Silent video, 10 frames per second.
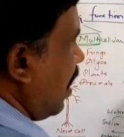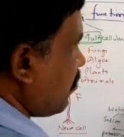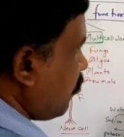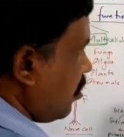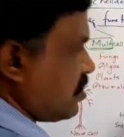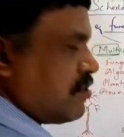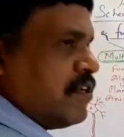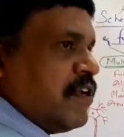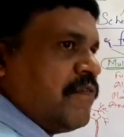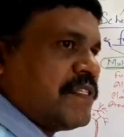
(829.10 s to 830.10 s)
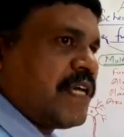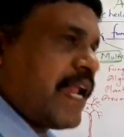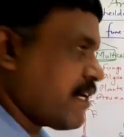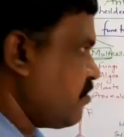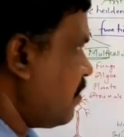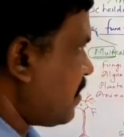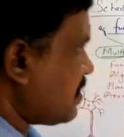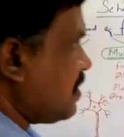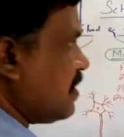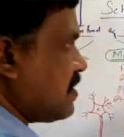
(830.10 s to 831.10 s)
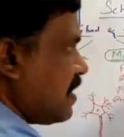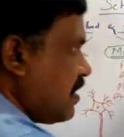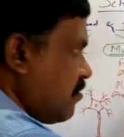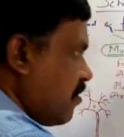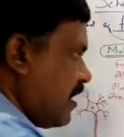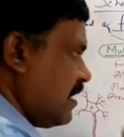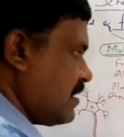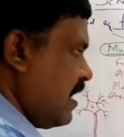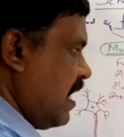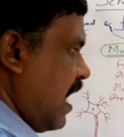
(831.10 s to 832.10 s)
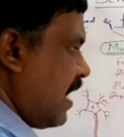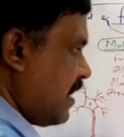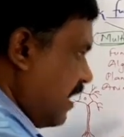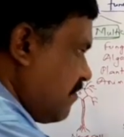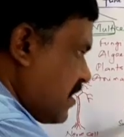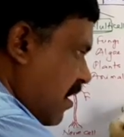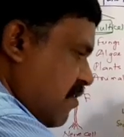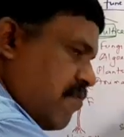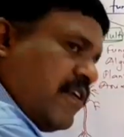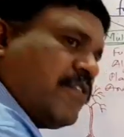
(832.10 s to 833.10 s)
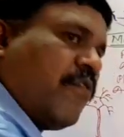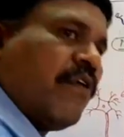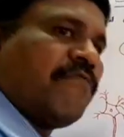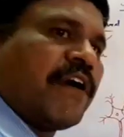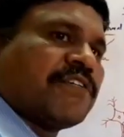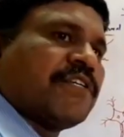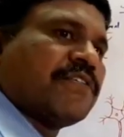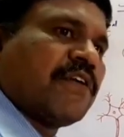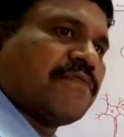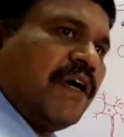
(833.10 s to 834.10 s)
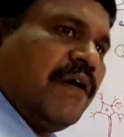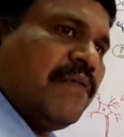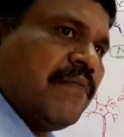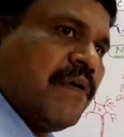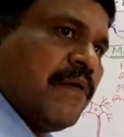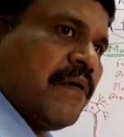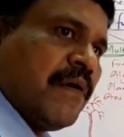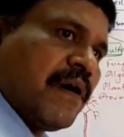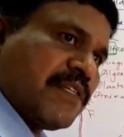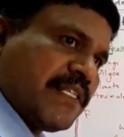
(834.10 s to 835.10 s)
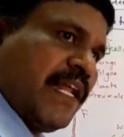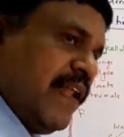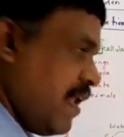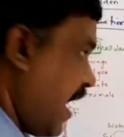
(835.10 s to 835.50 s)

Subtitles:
are those which are actually present inside the nucleus, and that which controls the whole functions of the cell,